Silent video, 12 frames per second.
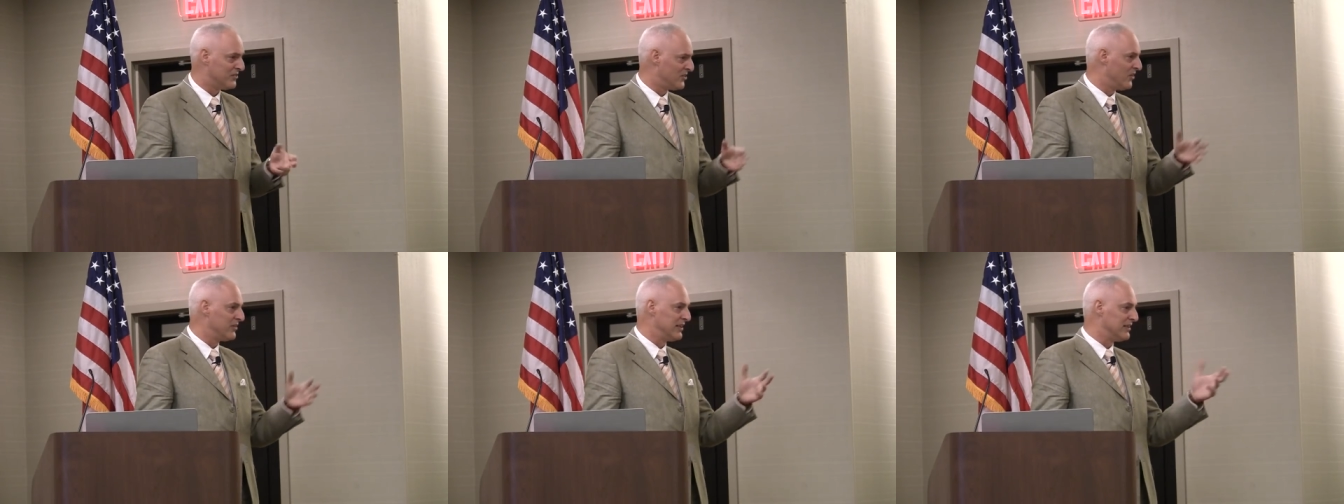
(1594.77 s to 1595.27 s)
is
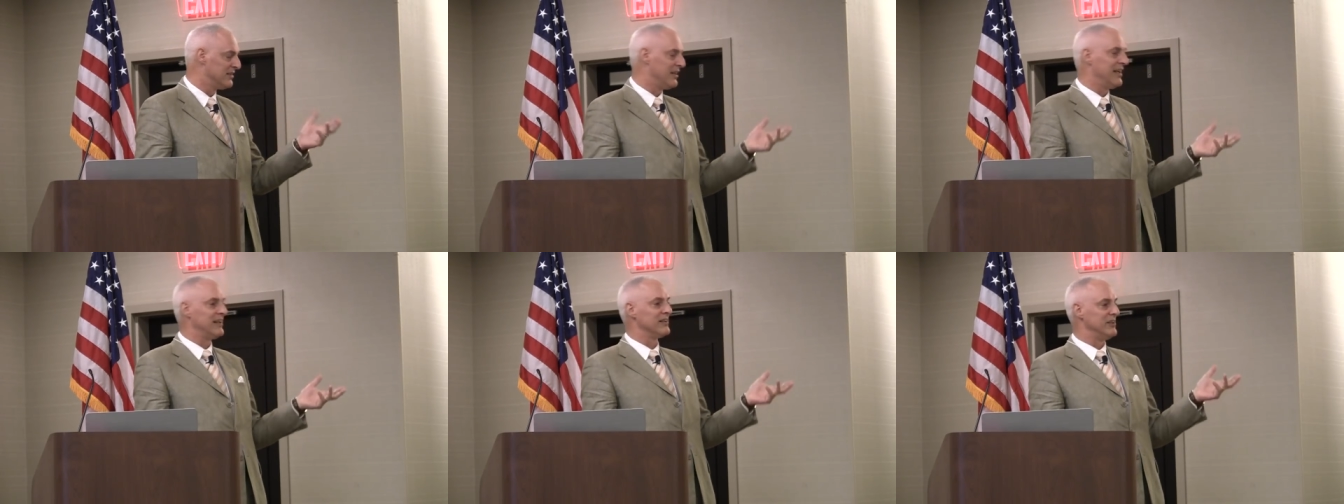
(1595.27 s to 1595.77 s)
only
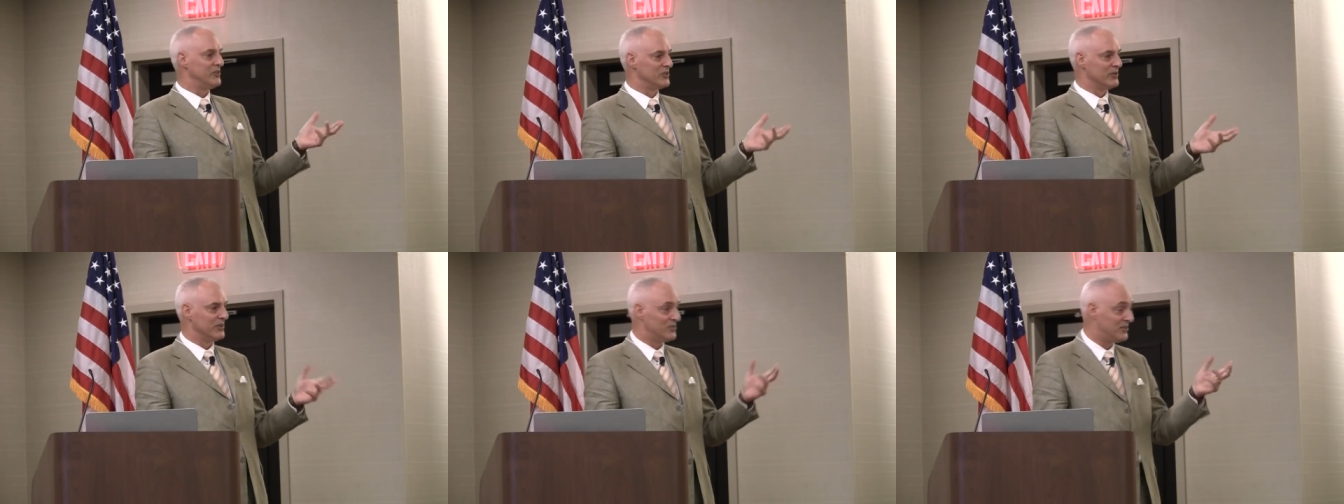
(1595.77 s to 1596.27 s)
likely
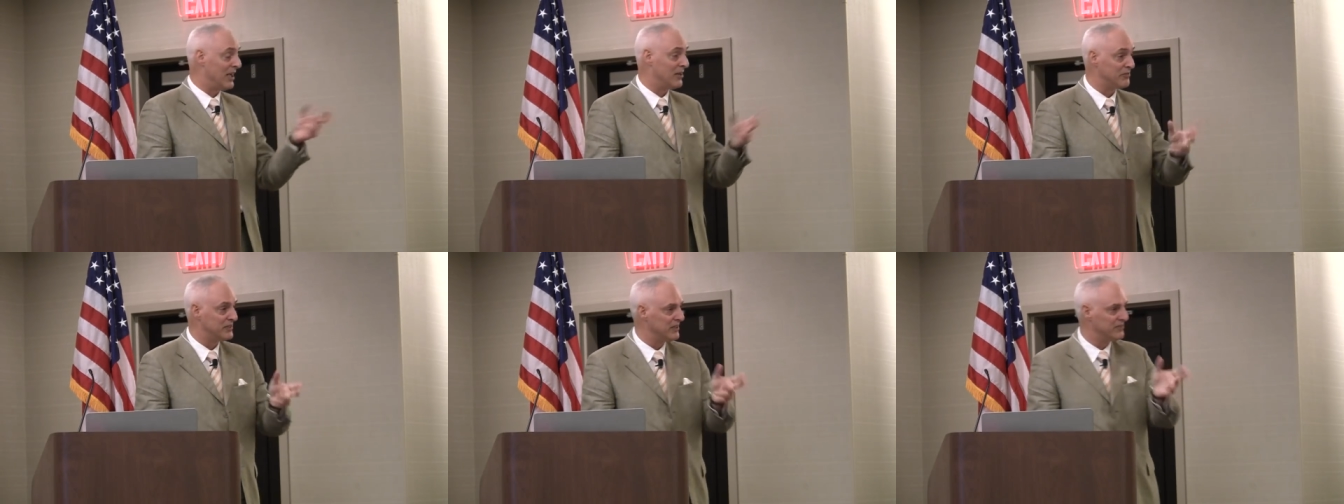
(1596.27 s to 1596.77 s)
true
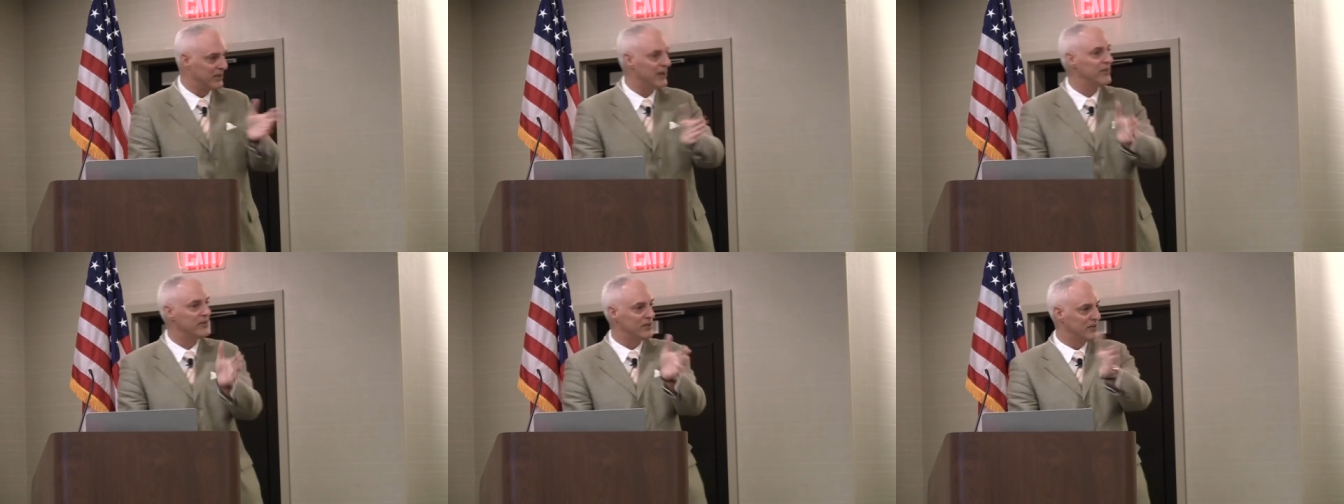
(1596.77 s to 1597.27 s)
itself given
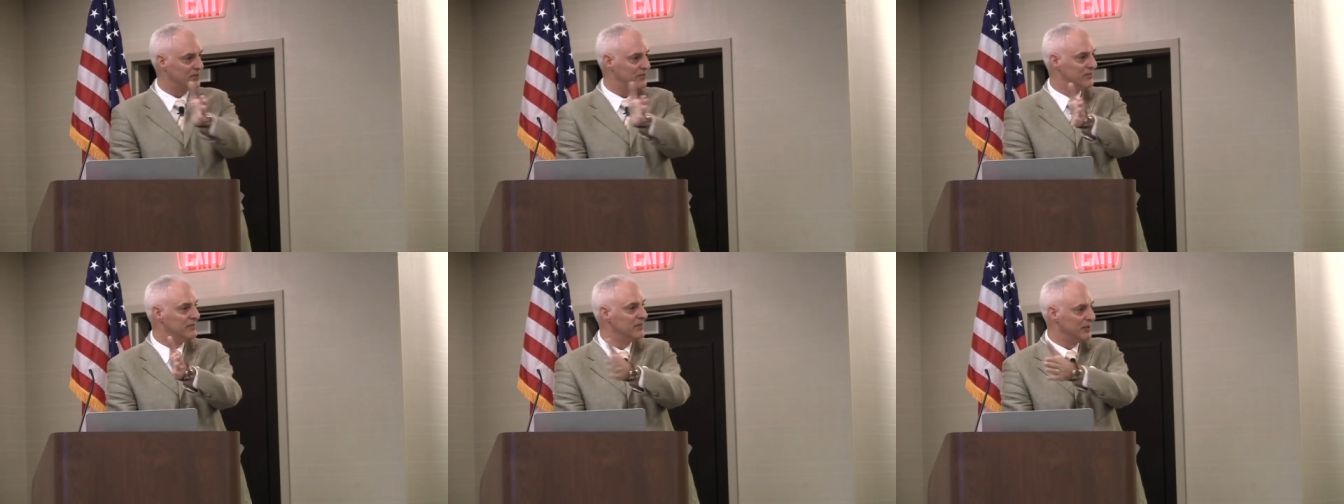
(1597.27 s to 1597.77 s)
other
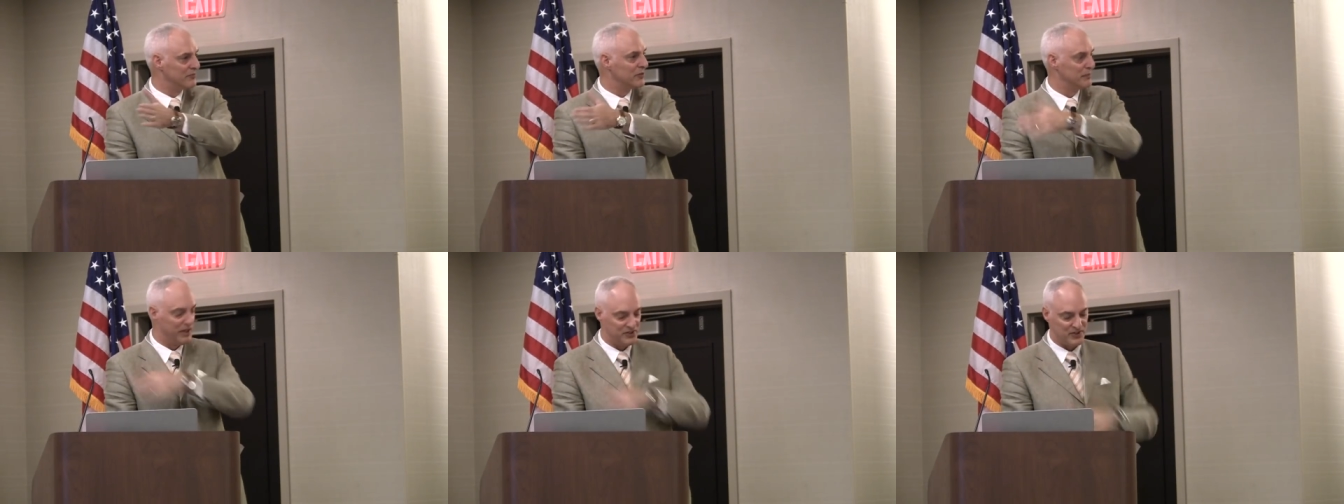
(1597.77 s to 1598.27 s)

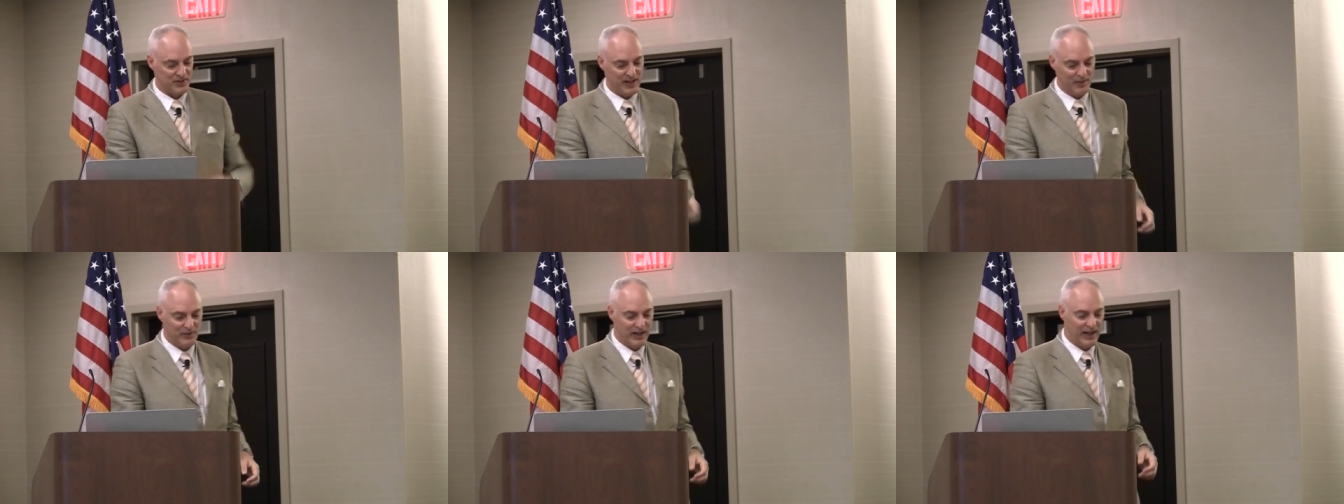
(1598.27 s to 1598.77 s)
information
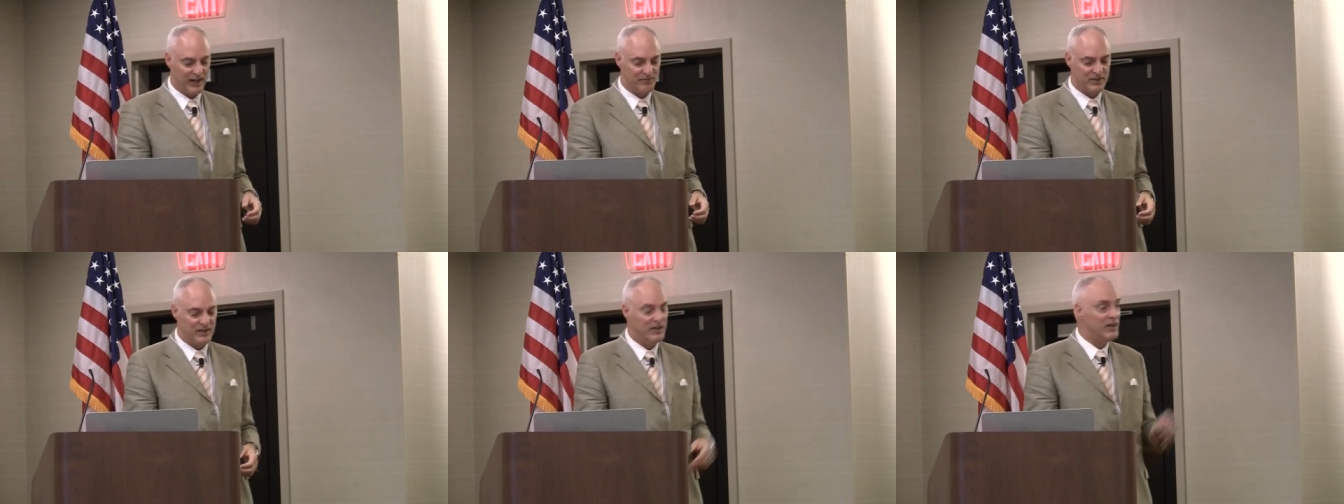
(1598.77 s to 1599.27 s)
that we have.